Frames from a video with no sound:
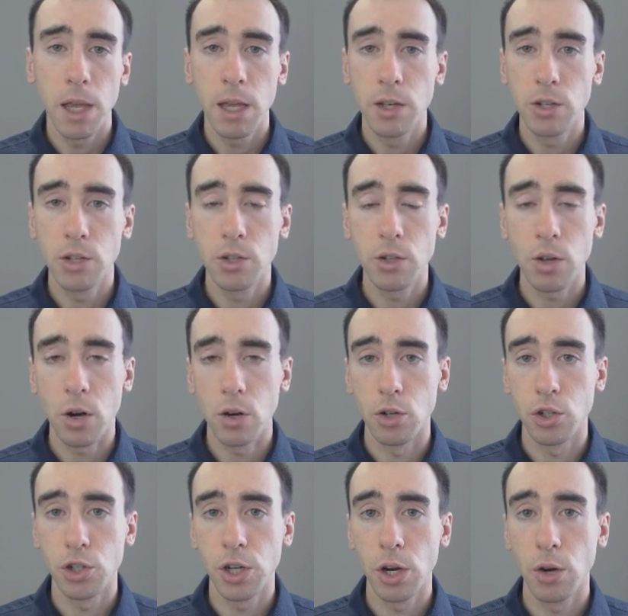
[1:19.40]
pages
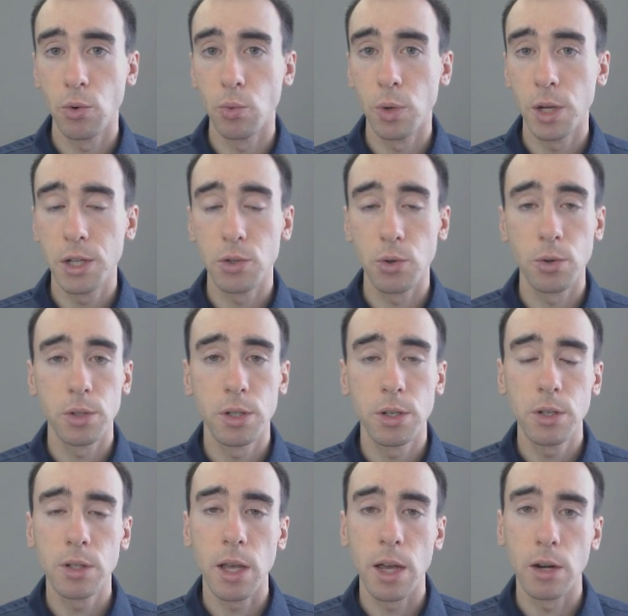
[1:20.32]
are shared
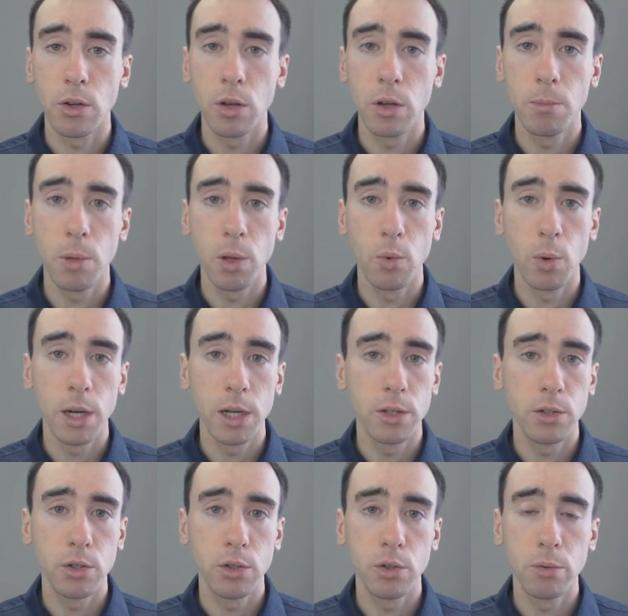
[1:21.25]
resources that could be
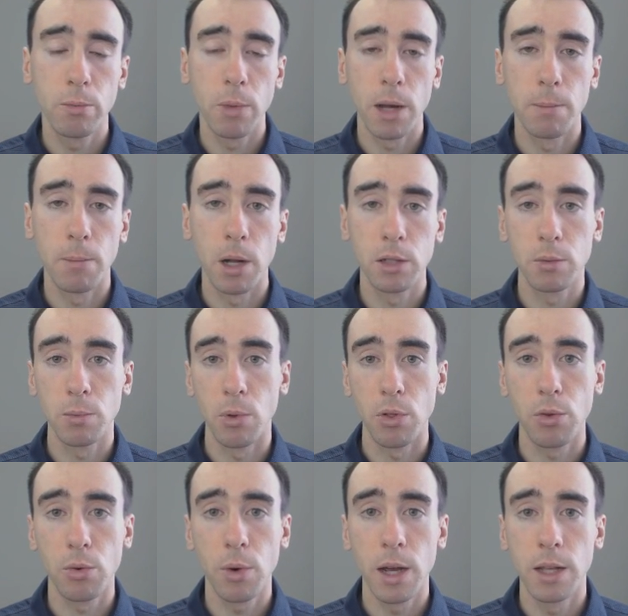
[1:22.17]
written to by multiple
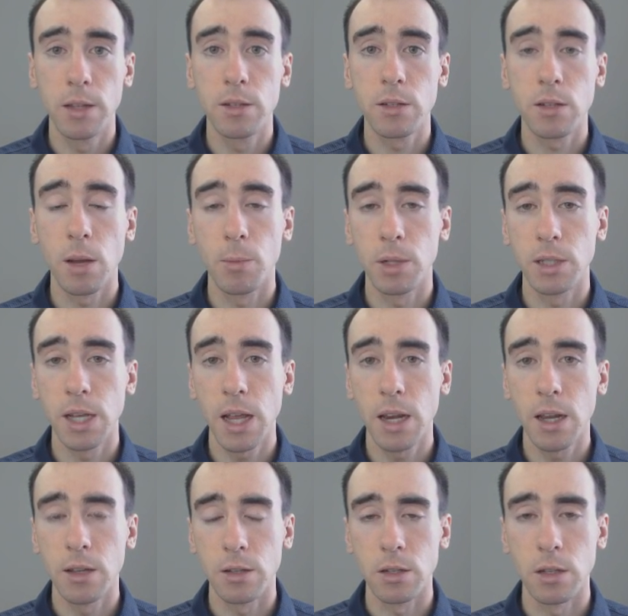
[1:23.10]
threads
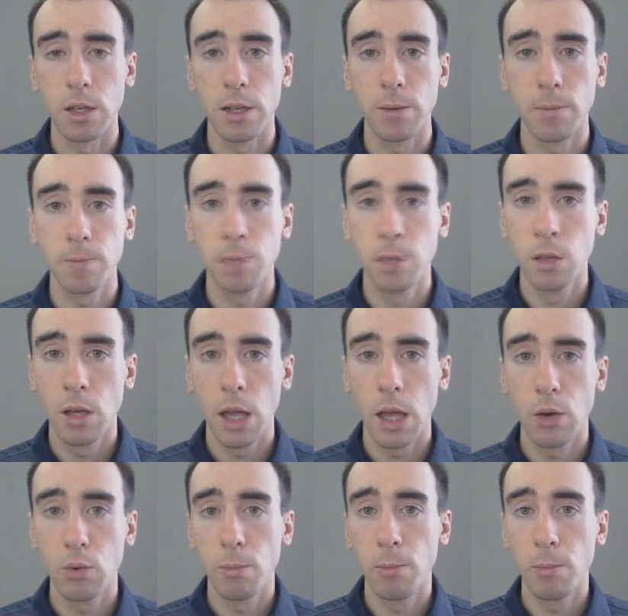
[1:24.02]
simultaneously. And